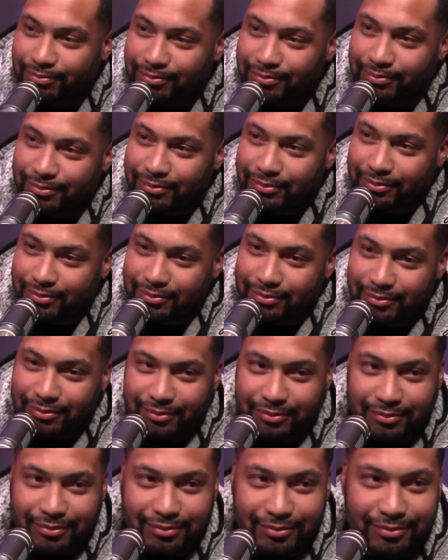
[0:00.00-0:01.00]

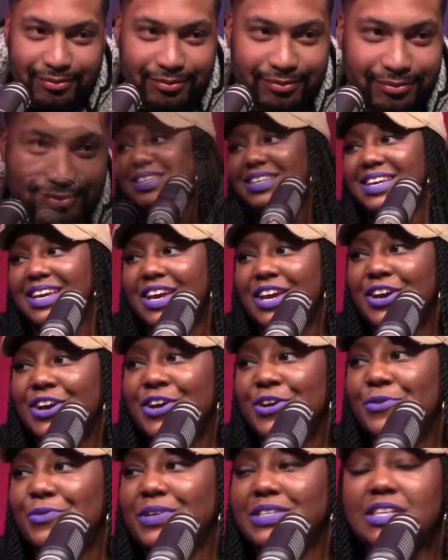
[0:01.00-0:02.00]
chasing.
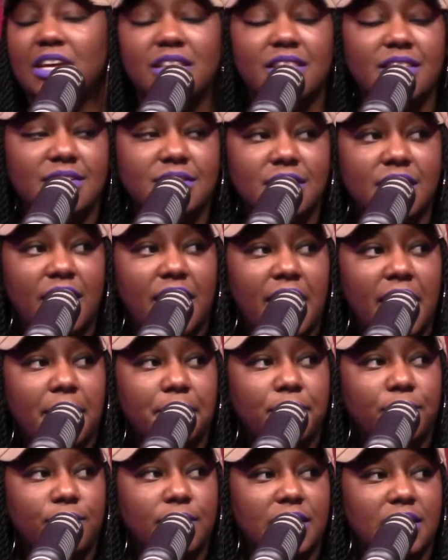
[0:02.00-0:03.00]
What y'all think's gonna
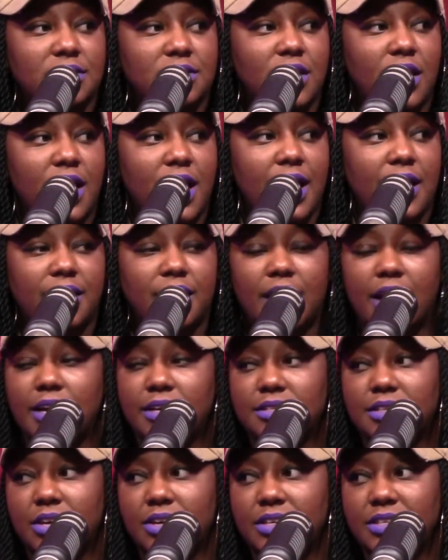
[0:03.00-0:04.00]
happen when they start hiding
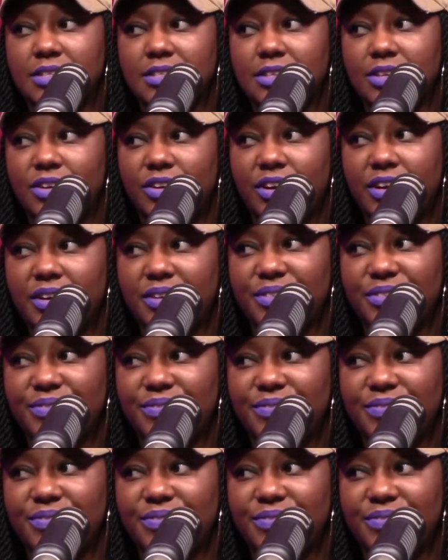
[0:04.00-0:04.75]
likes on Instagram?